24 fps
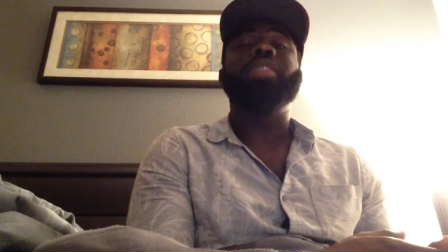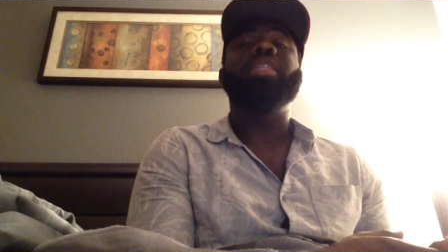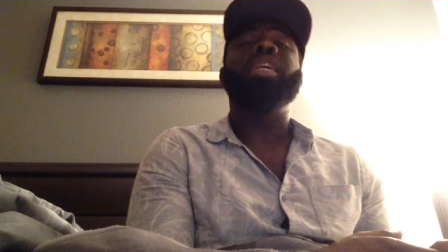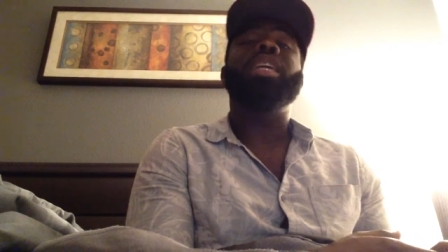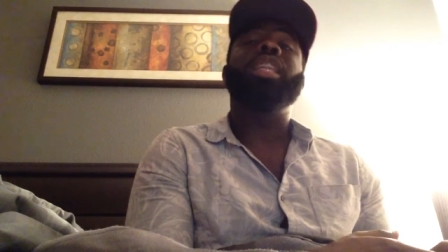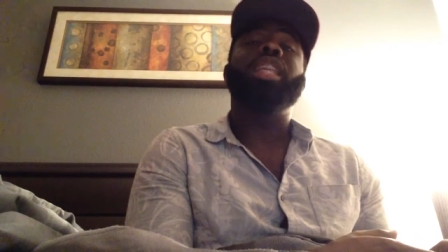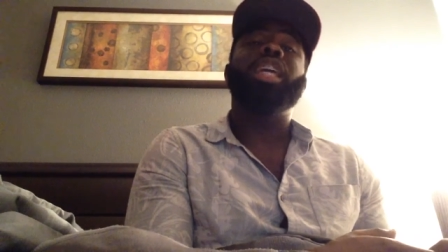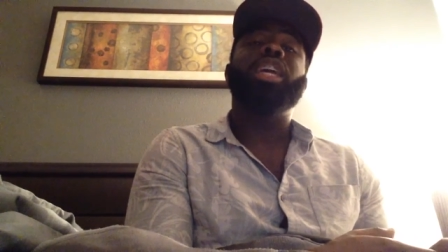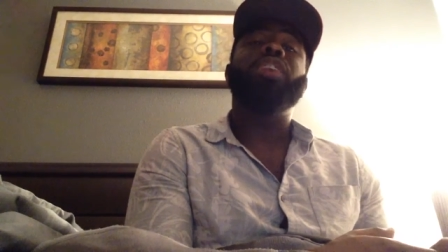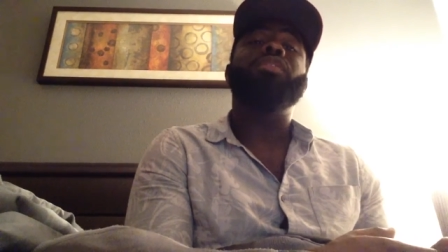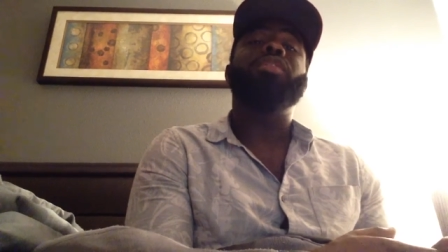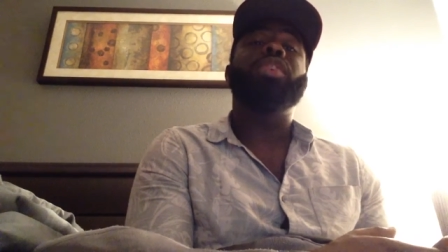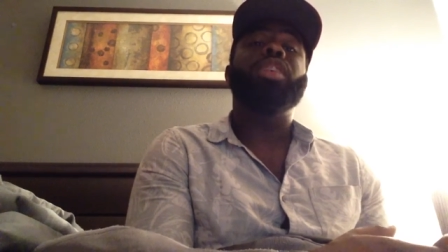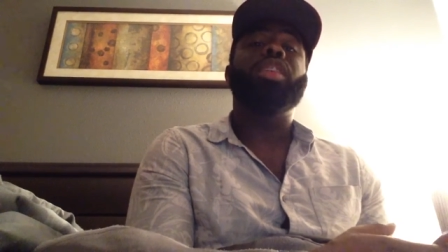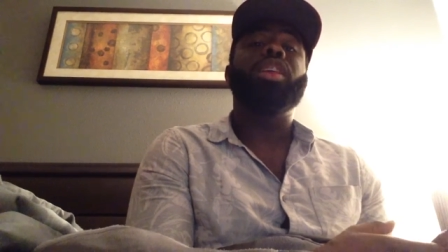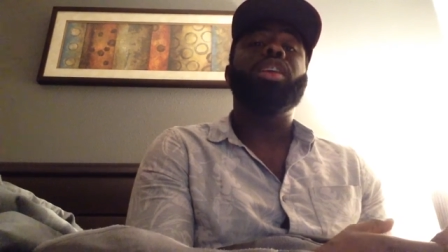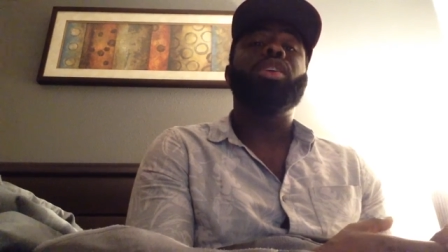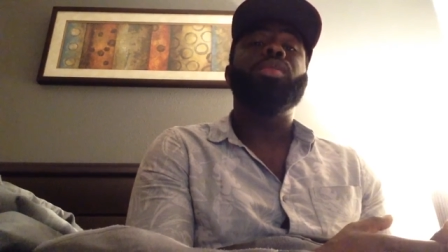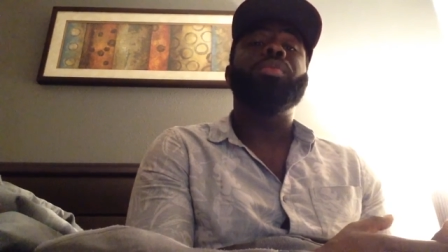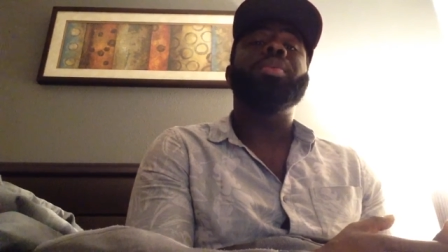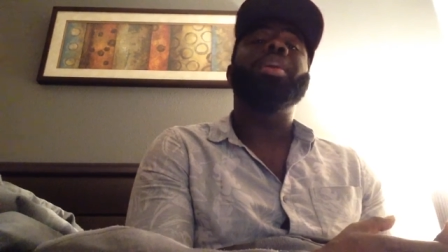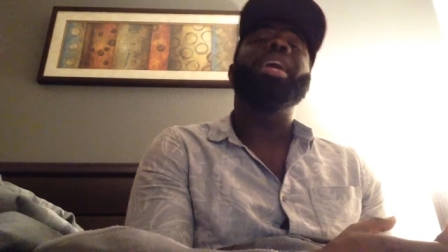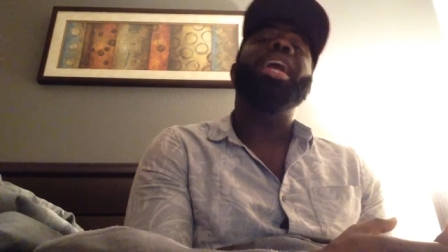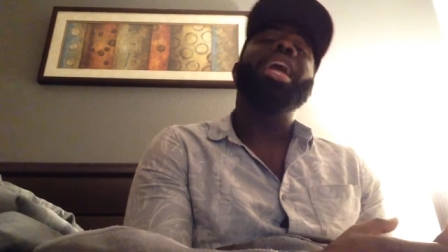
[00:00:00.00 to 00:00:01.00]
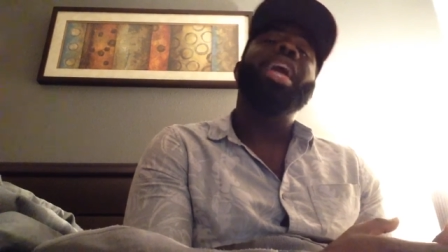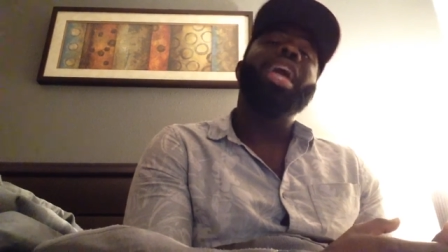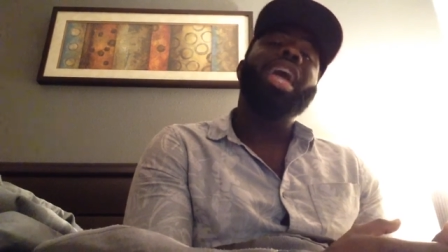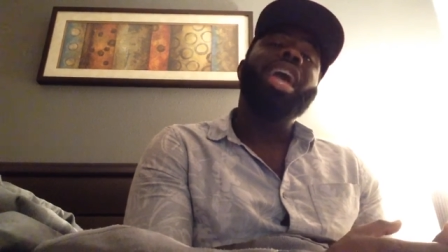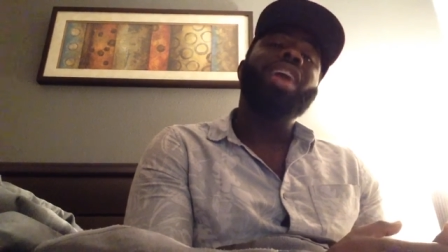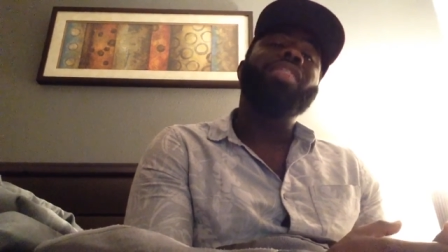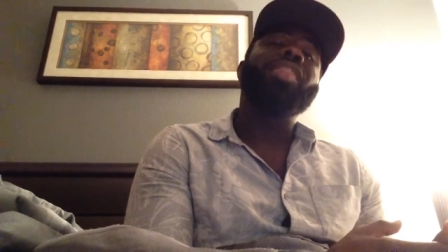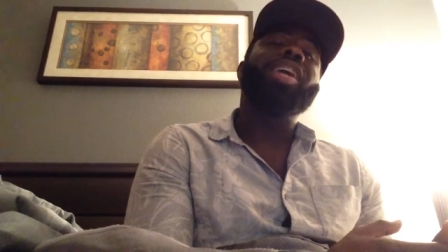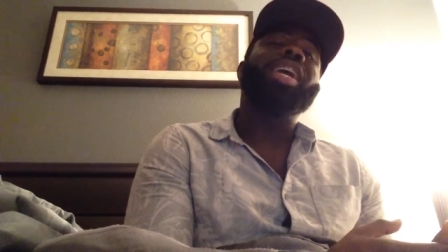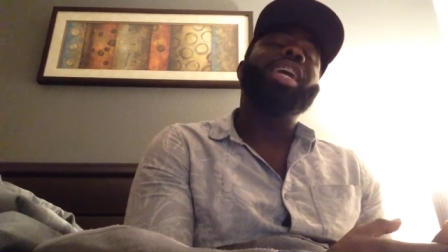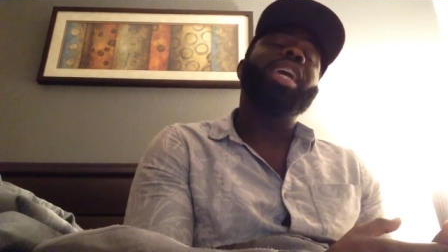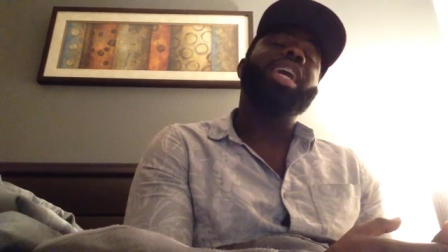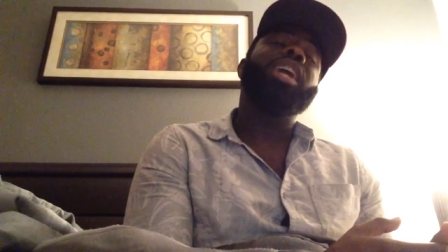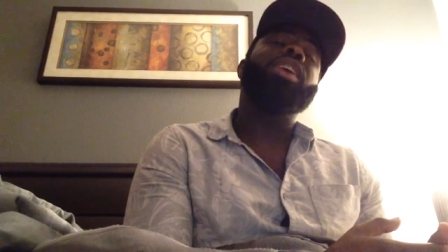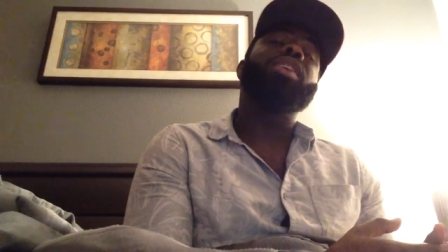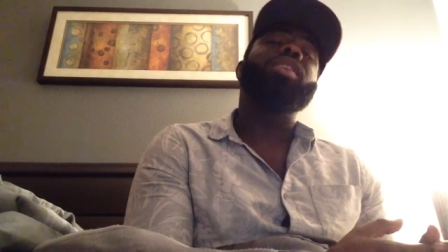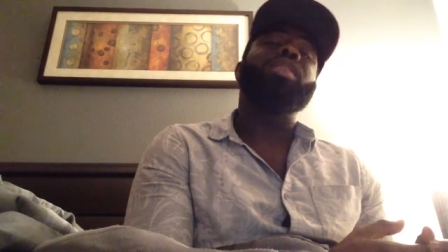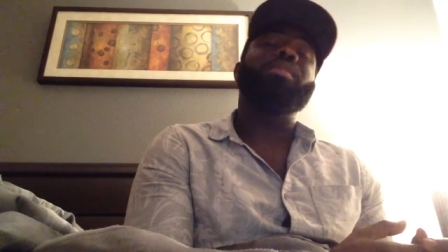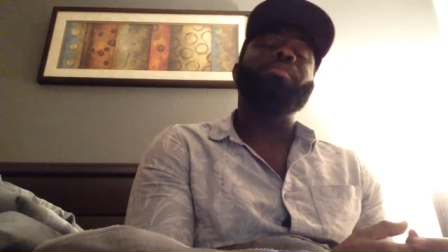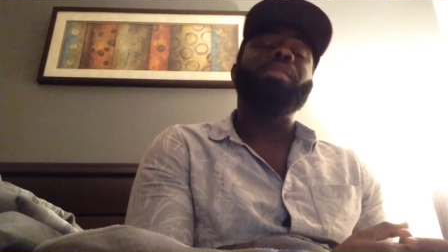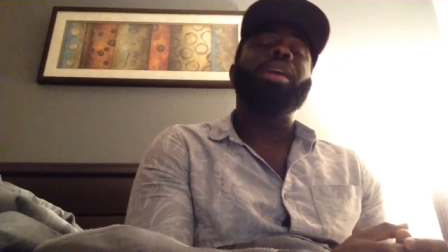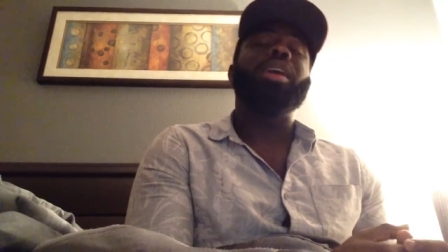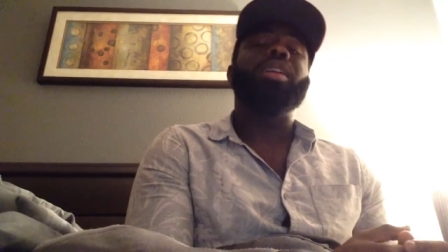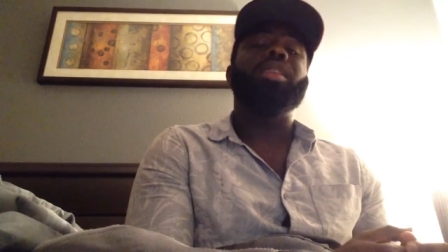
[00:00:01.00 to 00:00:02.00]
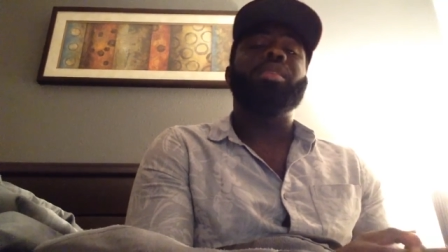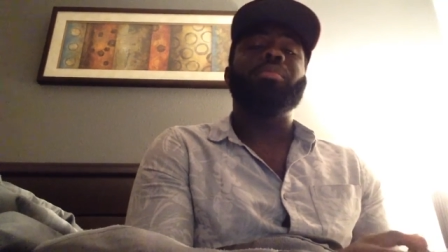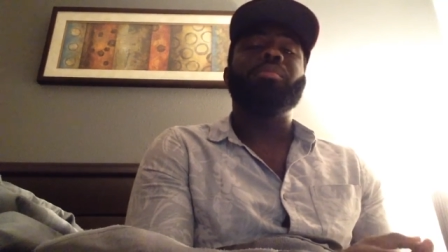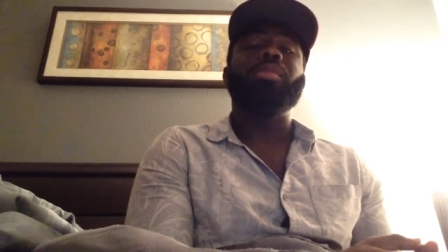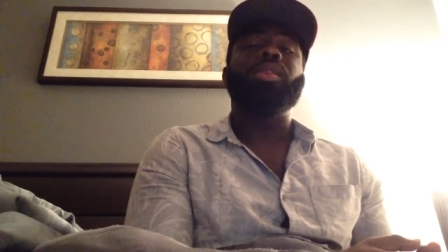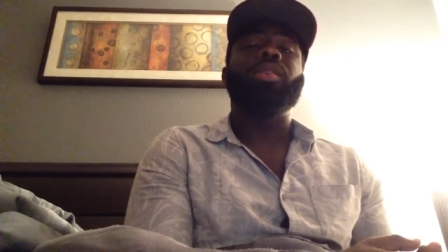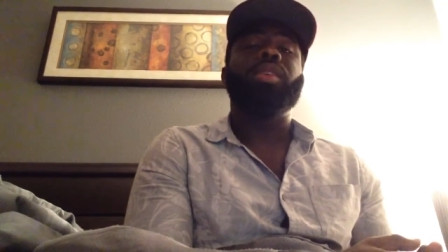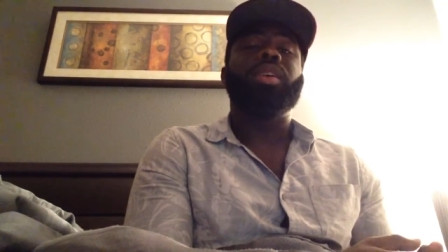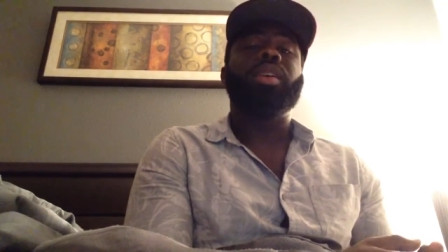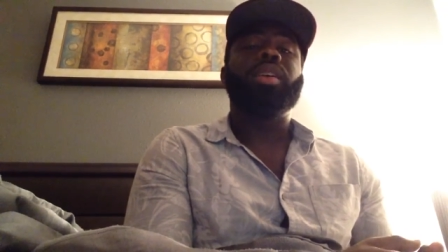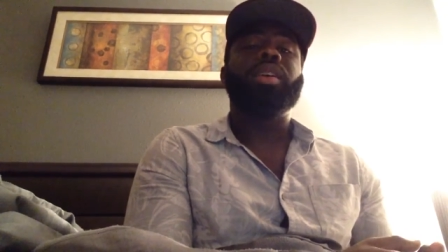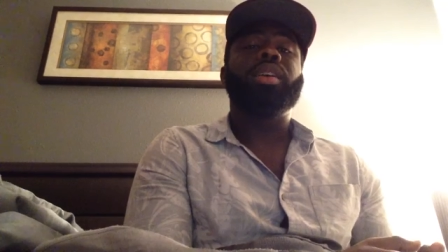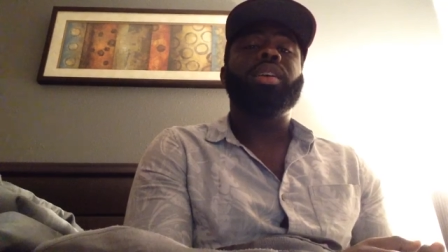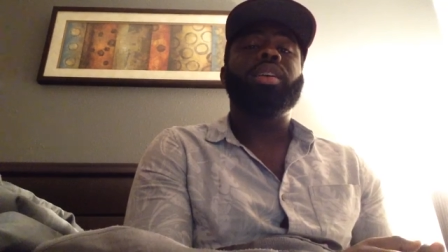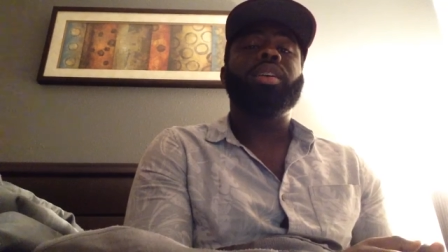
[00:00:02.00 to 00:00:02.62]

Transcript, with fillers: they love Khloe and they care about Lamar.